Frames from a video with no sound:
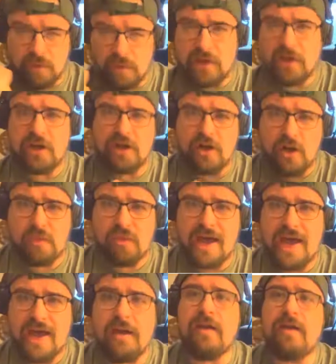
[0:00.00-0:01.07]
We're going to know
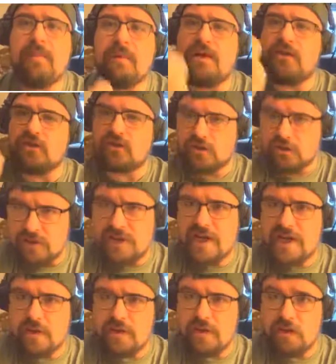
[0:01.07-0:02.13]
that because you're a
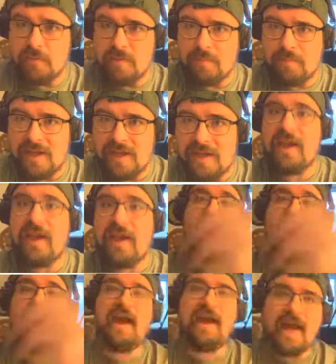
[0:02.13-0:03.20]
genuine human being
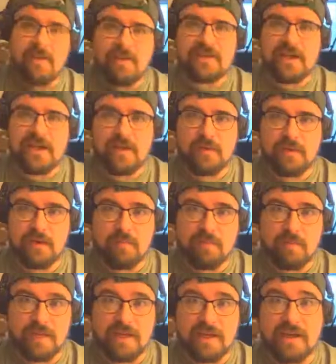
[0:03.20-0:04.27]
and I'm a genuine
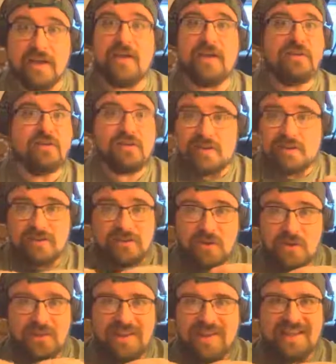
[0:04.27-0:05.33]
human being. So there's
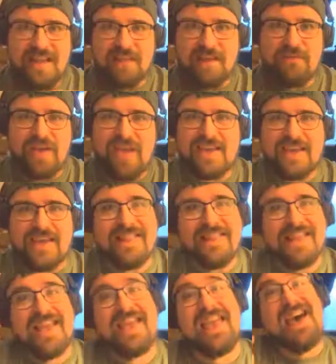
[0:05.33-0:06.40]
no that fake,
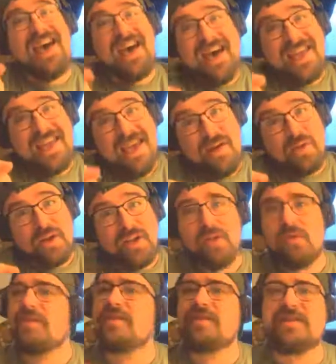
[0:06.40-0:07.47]
like, hi, how are
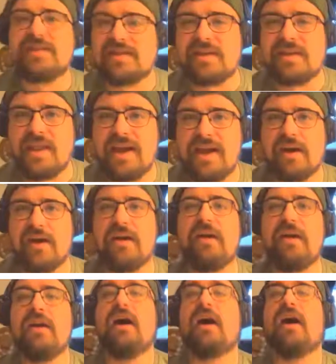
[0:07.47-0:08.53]
you? Just isn't there.
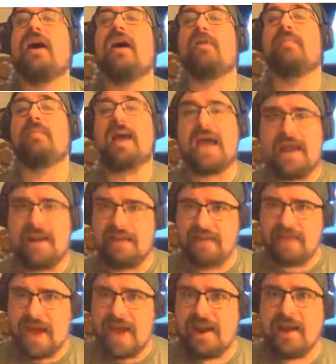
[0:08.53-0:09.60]
And
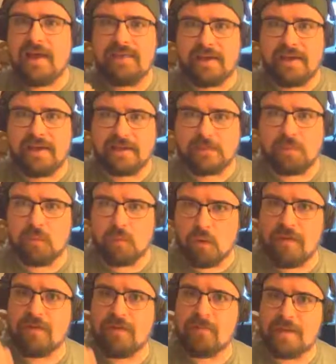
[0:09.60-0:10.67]
that I think has been
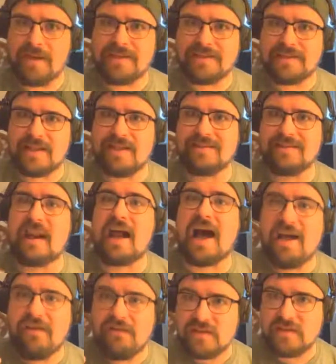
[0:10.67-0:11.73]
one of the biggest things that
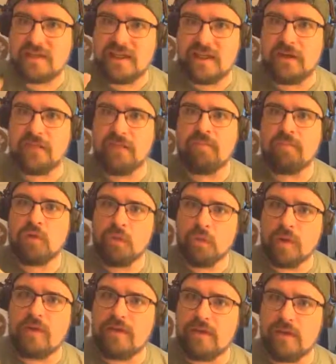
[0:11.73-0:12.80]
I've seen
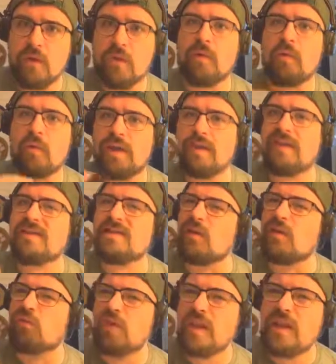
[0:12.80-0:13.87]
with you. And one of the things I
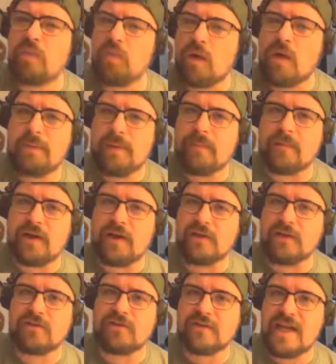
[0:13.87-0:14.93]
really want people to
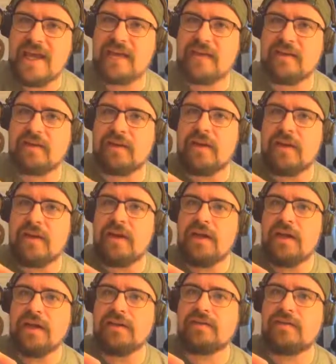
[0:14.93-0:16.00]
understand
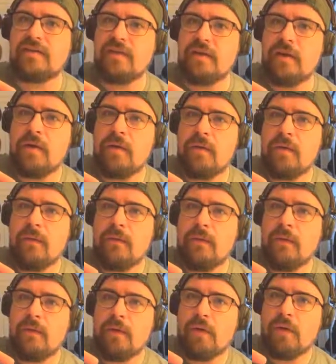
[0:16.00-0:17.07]
is,
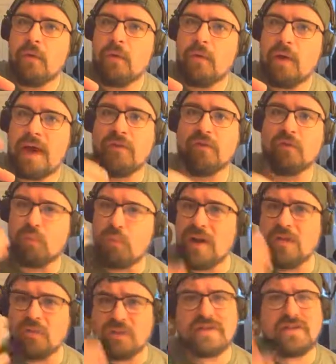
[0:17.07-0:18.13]
and
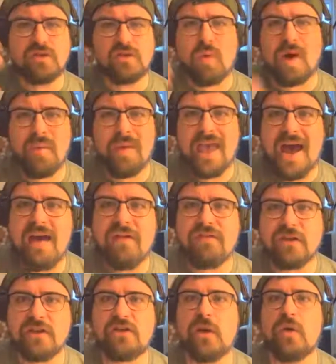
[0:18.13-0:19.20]
one of the reasons why we have
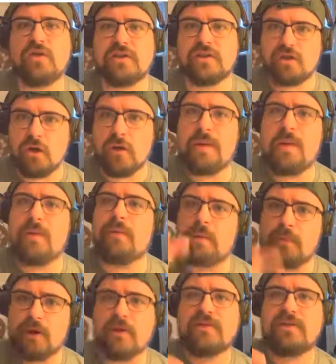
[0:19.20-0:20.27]
this show is to show people
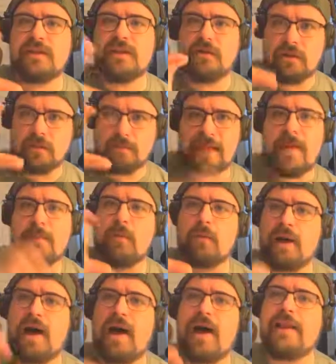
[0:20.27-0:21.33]
the people
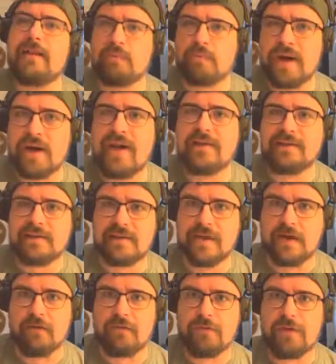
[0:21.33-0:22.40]
behind the brand
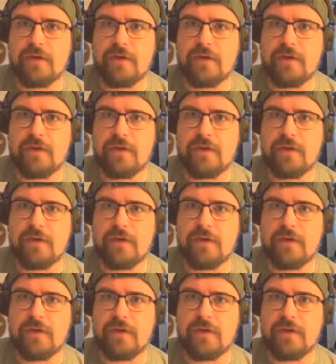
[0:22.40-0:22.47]
itself.